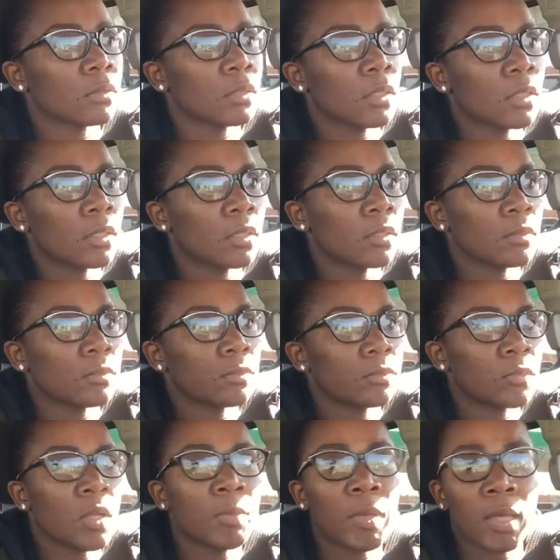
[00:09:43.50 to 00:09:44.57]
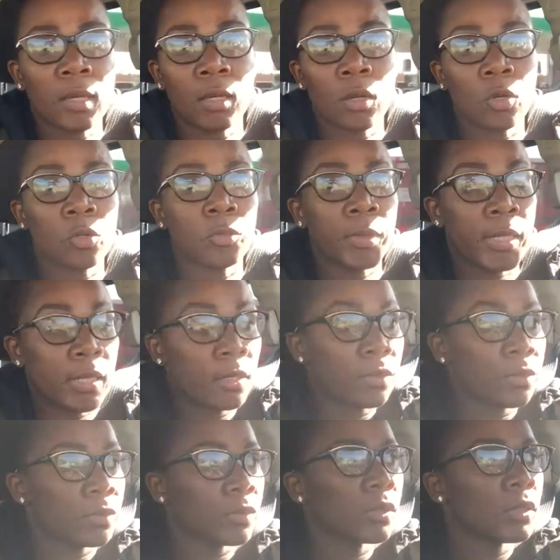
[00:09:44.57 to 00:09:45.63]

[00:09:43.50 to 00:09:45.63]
I'm headed home now.